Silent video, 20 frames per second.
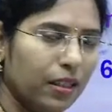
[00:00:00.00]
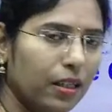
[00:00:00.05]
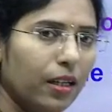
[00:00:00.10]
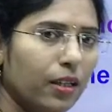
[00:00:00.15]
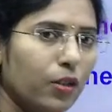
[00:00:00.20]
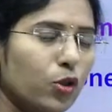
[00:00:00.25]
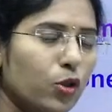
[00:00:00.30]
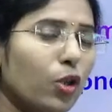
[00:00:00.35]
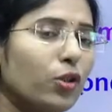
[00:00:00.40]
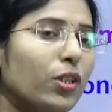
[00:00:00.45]

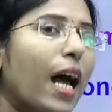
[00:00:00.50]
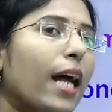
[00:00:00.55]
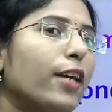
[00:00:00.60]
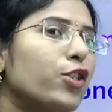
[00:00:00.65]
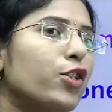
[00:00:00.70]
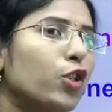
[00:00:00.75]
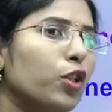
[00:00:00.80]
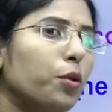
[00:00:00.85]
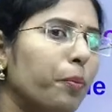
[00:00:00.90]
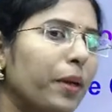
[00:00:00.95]
So, that
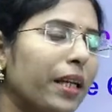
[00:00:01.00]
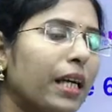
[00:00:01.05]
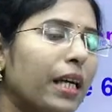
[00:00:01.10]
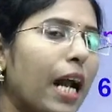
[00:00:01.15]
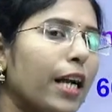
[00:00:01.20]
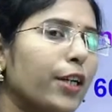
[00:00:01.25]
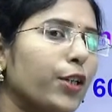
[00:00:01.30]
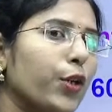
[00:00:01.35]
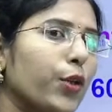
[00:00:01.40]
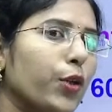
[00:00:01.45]
should be
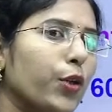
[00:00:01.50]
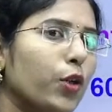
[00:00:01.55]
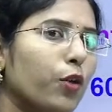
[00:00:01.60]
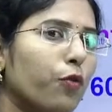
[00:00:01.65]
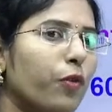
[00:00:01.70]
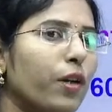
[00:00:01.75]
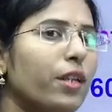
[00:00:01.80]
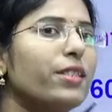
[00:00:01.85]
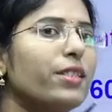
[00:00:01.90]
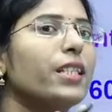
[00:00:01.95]
continued for
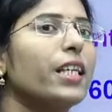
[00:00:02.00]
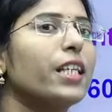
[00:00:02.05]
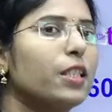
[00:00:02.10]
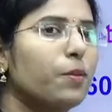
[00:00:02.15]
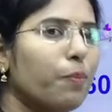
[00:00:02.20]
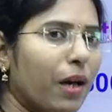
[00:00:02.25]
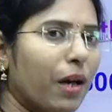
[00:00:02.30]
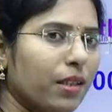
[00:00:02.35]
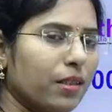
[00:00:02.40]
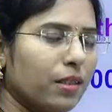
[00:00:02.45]
6
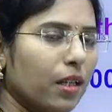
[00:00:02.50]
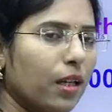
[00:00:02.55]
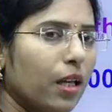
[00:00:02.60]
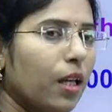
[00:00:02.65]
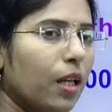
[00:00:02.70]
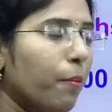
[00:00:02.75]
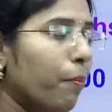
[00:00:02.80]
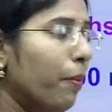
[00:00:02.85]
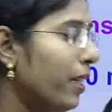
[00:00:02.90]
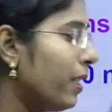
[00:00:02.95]
months.
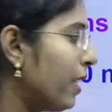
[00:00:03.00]
But